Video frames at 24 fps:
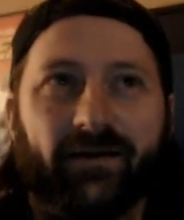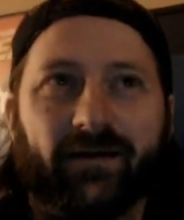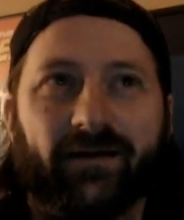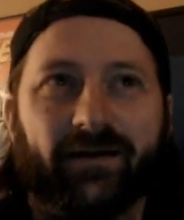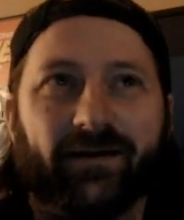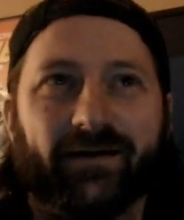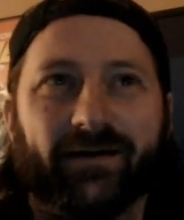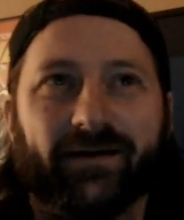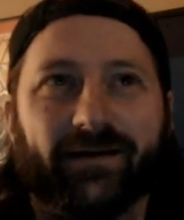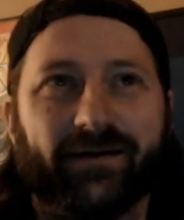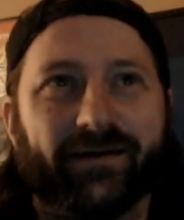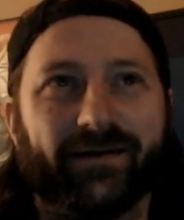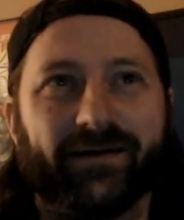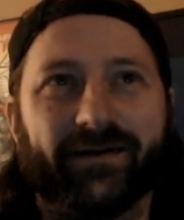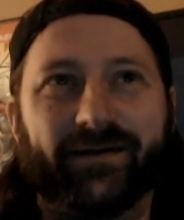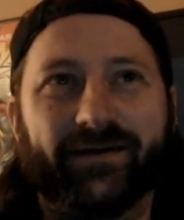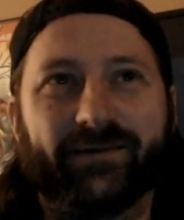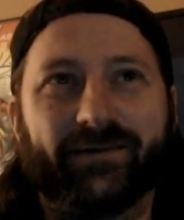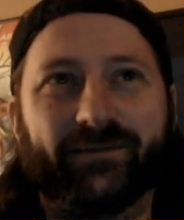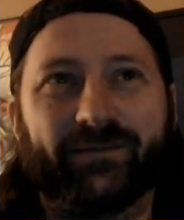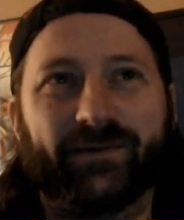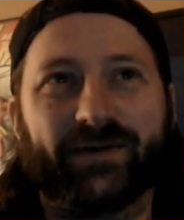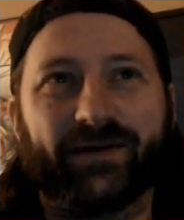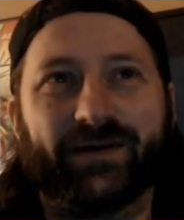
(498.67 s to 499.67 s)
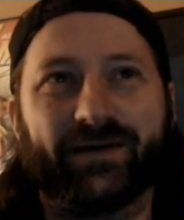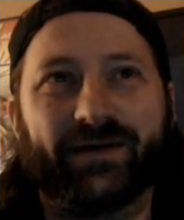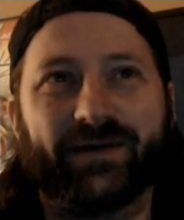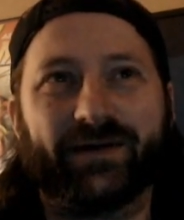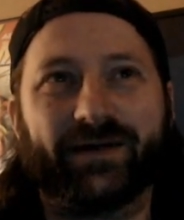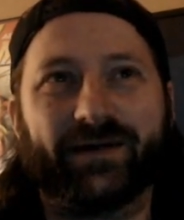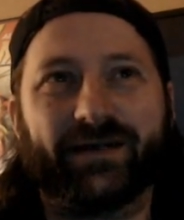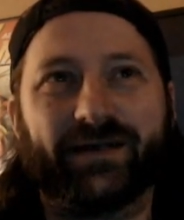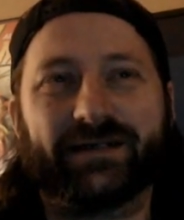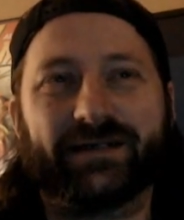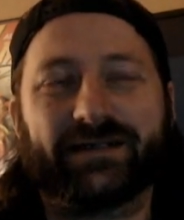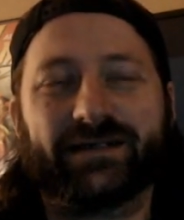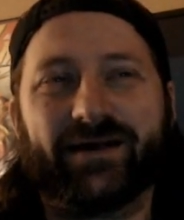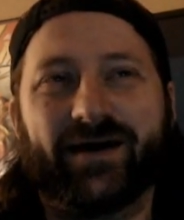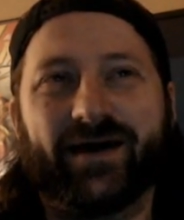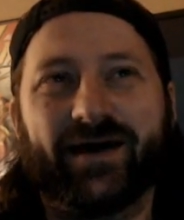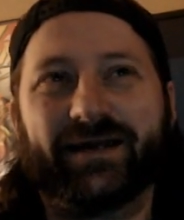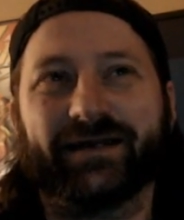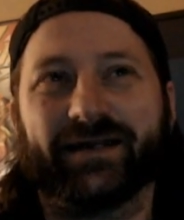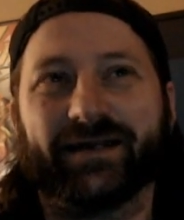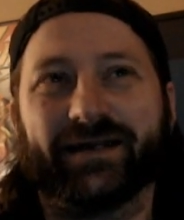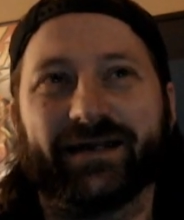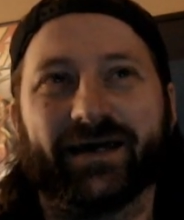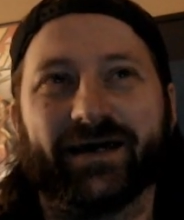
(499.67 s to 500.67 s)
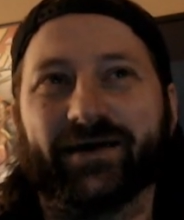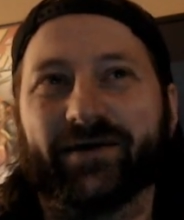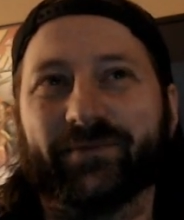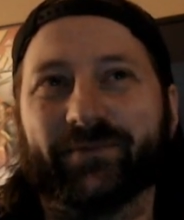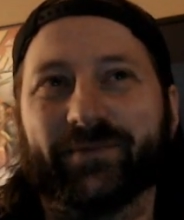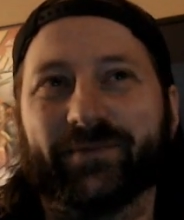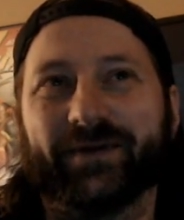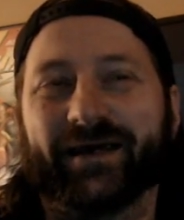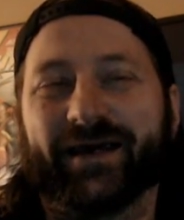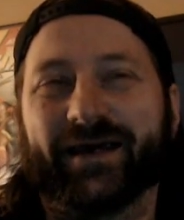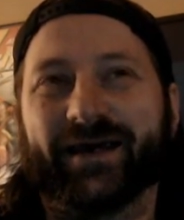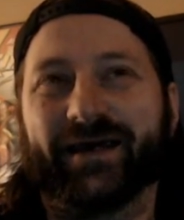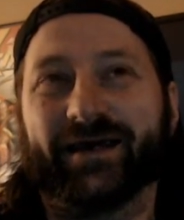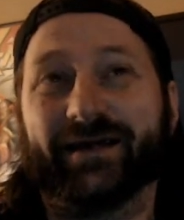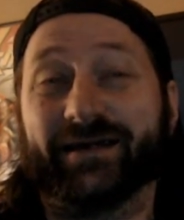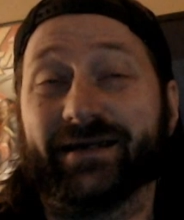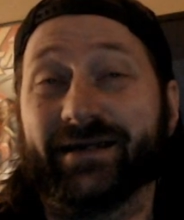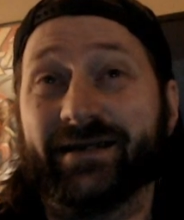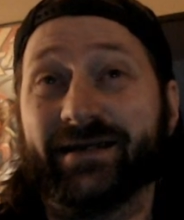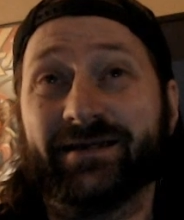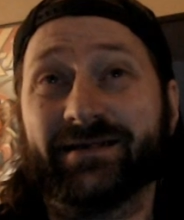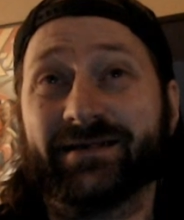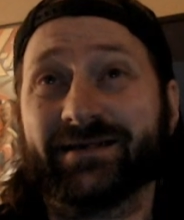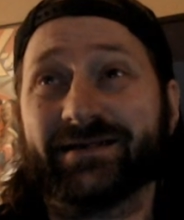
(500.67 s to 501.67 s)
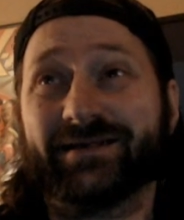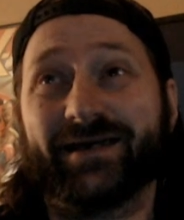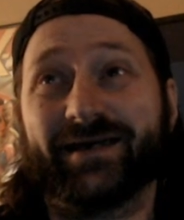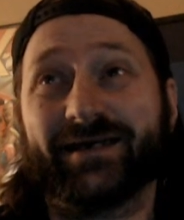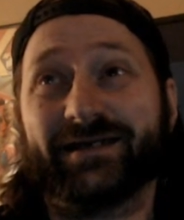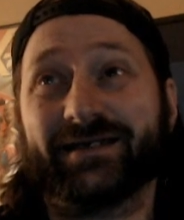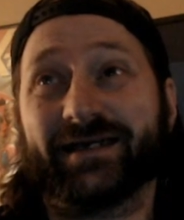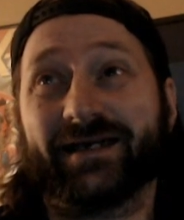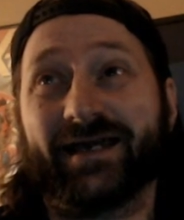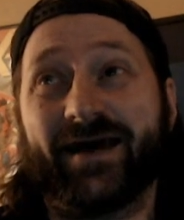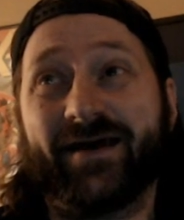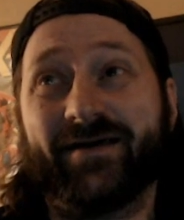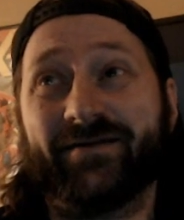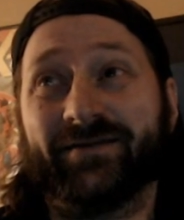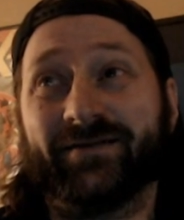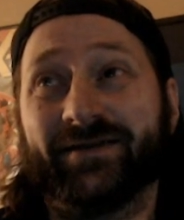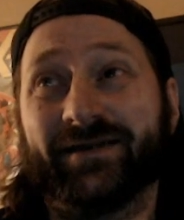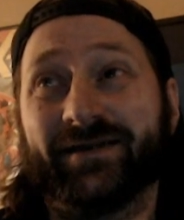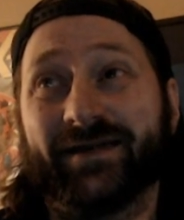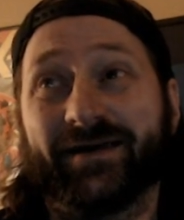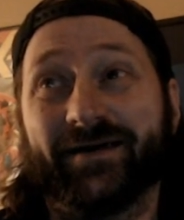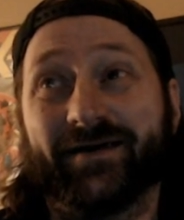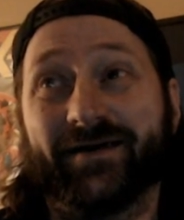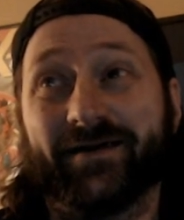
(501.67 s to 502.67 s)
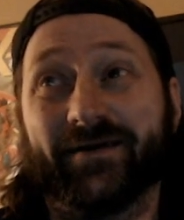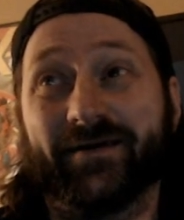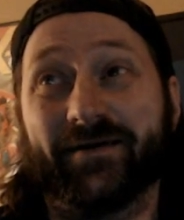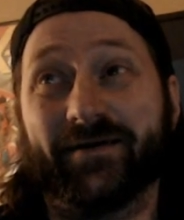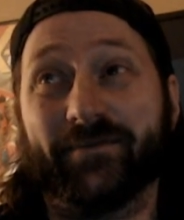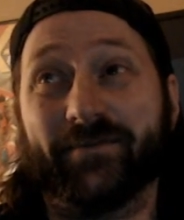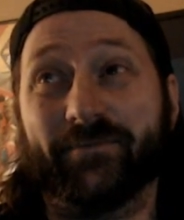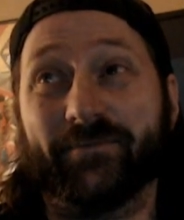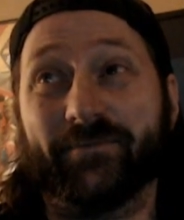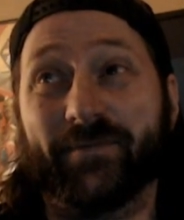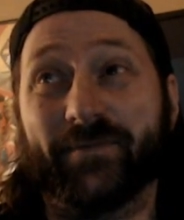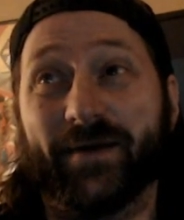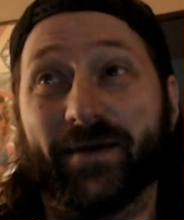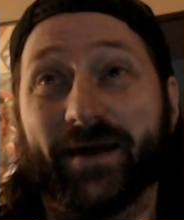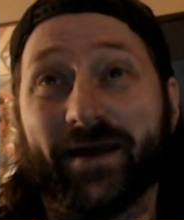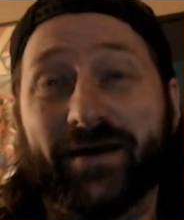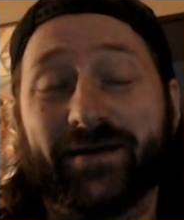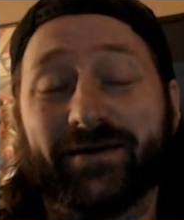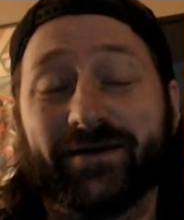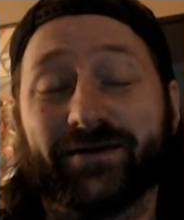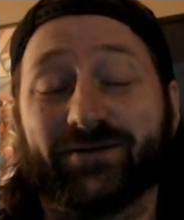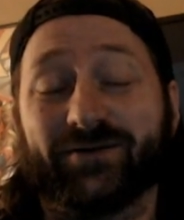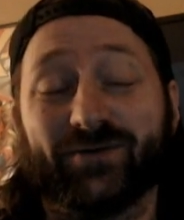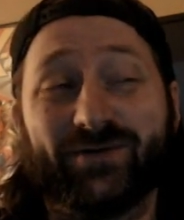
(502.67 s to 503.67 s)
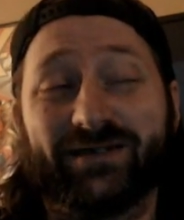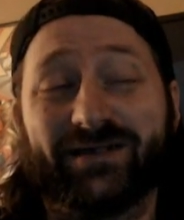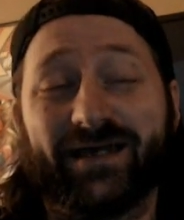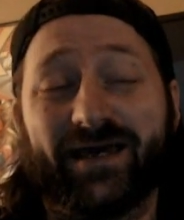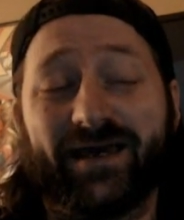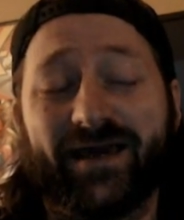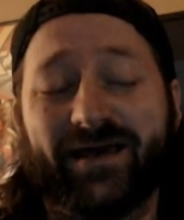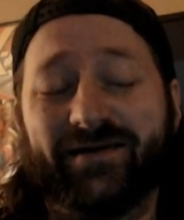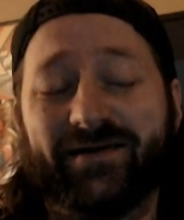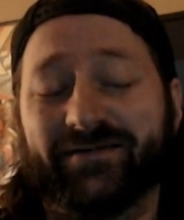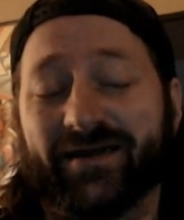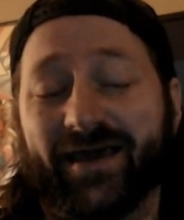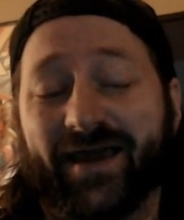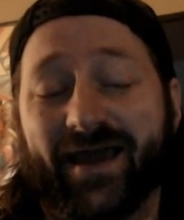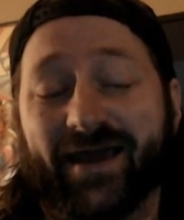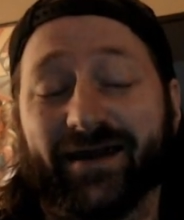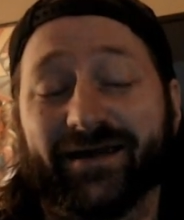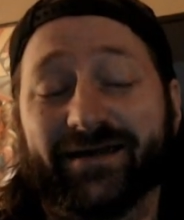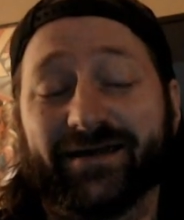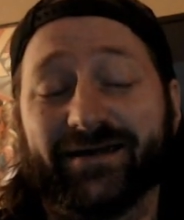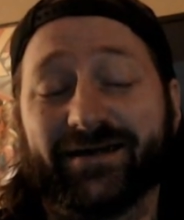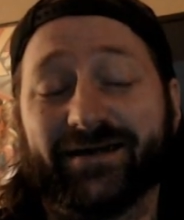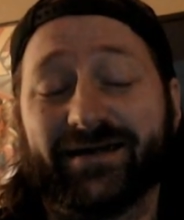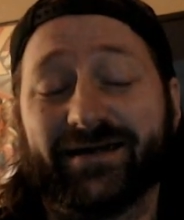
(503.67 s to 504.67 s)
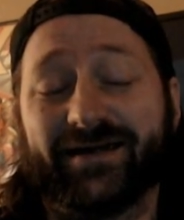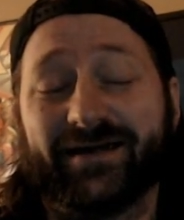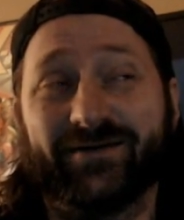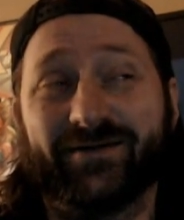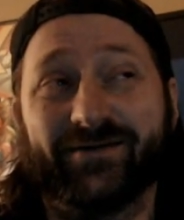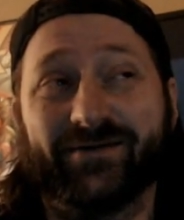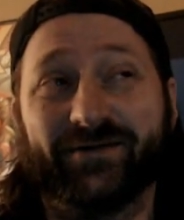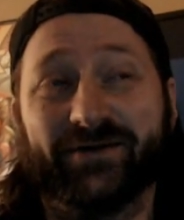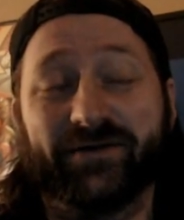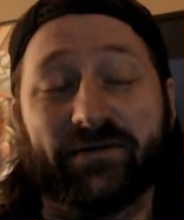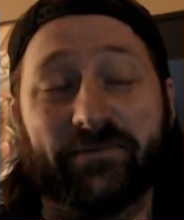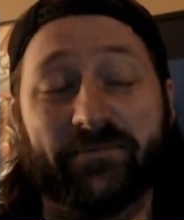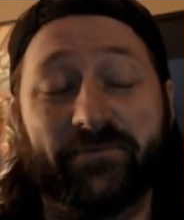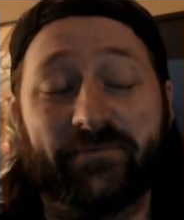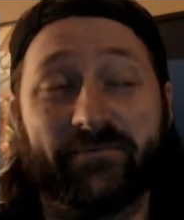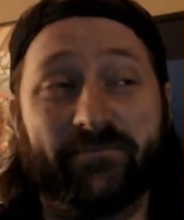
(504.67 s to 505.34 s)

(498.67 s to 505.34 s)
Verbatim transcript: uh, where he's talking to them, and he just lays it out there, man. Dooku's dead. Anakin killed him.